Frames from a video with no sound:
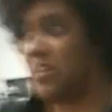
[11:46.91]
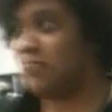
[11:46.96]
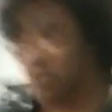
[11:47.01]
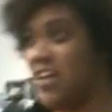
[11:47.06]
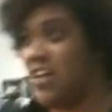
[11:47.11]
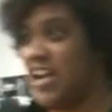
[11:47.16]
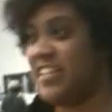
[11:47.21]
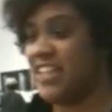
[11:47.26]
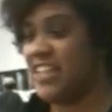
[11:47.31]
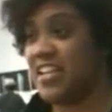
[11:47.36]

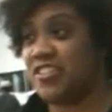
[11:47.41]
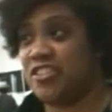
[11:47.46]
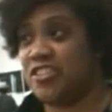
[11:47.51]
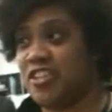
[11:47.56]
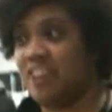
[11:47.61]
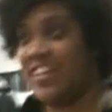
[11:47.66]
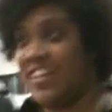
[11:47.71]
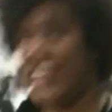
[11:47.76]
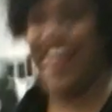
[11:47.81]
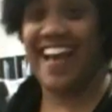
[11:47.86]
seems nice, and
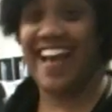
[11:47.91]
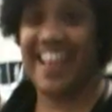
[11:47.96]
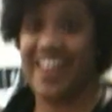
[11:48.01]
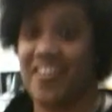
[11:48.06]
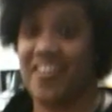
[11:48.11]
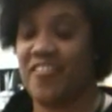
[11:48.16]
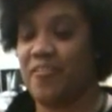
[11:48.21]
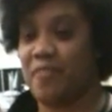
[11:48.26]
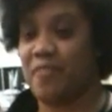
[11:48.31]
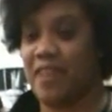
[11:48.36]
she's like,
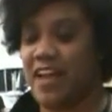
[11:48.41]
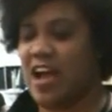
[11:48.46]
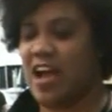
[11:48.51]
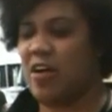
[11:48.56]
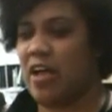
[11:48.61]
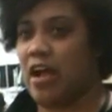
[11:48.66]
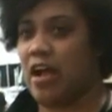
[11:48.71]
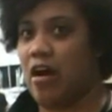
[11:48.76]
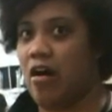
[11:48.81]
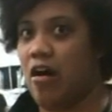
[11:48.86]
hiya.
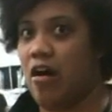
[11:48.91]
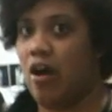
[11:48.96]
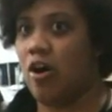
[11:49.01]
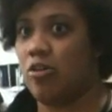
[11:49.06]
I'm like,